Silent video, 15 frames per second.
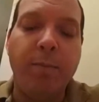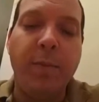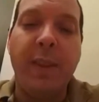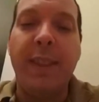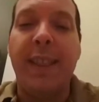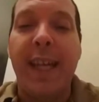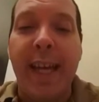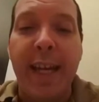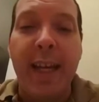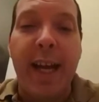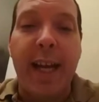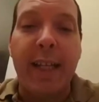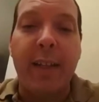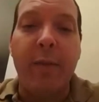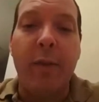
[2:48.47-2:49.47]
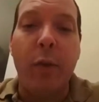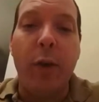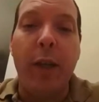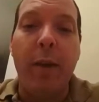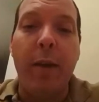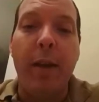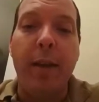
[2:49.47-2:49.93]
State active
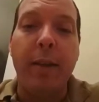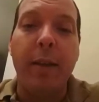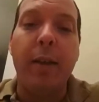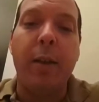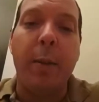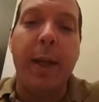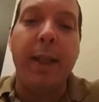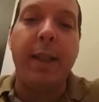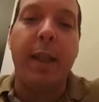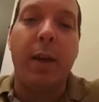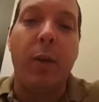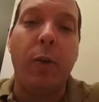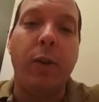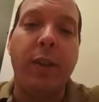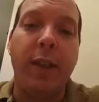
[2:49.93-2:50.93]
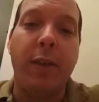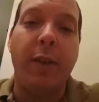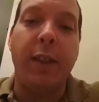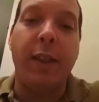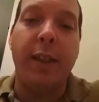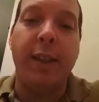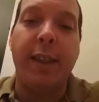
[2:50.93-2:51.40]
duty, it depends how
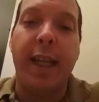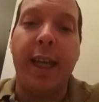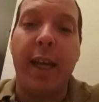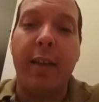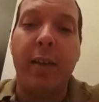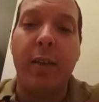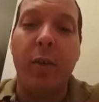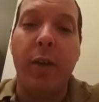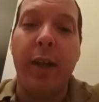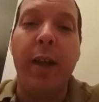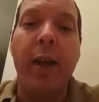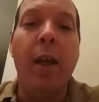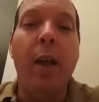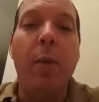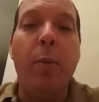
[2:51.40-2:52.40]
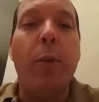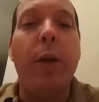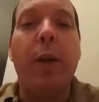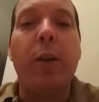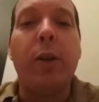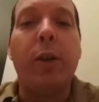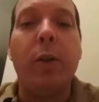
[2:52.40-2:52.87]
serious the state active duty, but
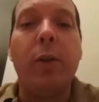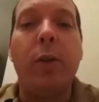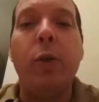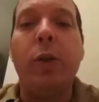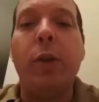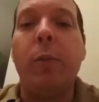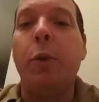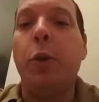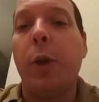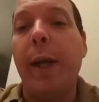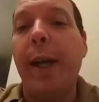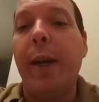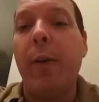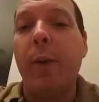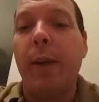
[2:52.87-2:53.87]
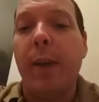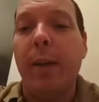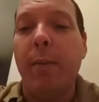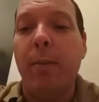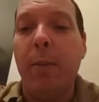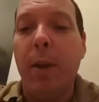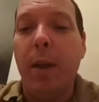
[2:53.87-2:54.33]
we also do some training with
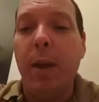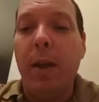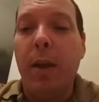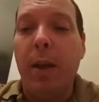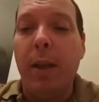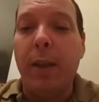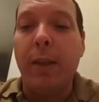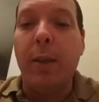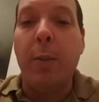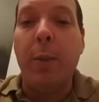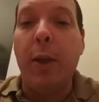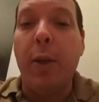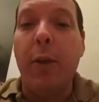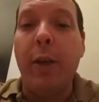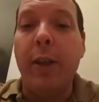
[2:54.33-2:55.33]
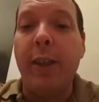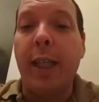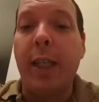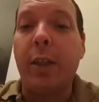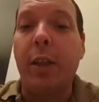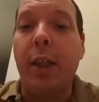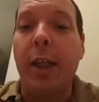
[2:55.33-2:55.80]
them. Some of the units
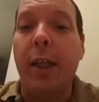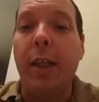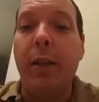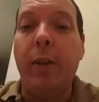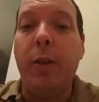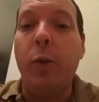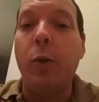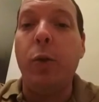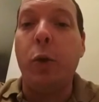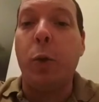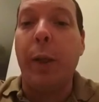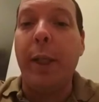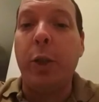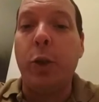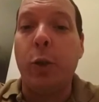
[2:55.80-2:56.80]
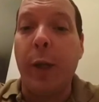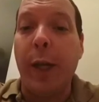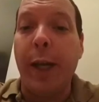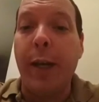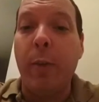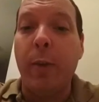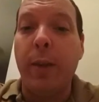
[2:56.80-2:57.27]
actually do joint
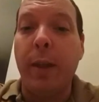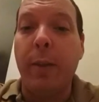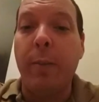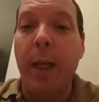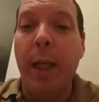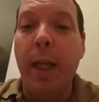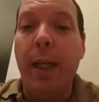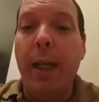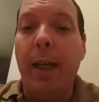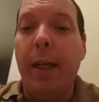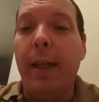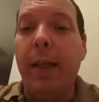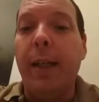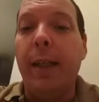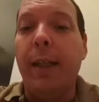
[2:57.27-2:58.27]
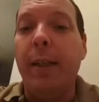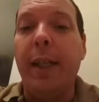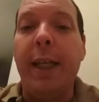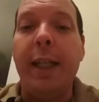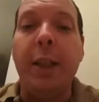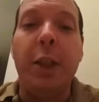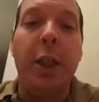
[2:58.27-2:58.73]
training with them.
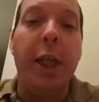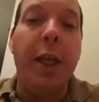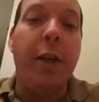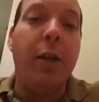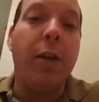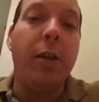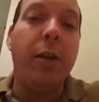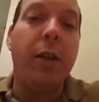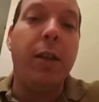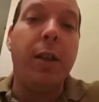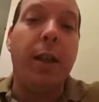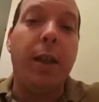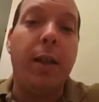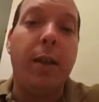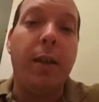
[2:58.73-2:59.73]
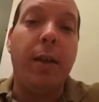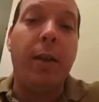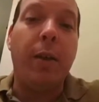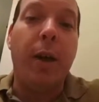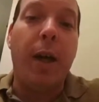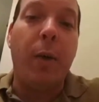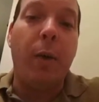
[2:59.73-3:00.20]
The engineers,
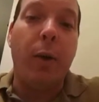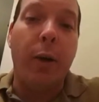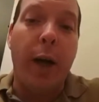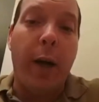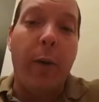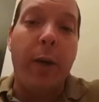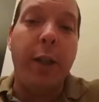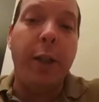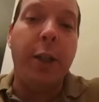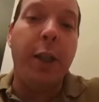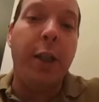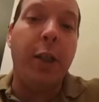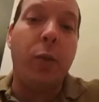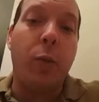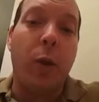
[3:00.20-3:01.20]
our engineers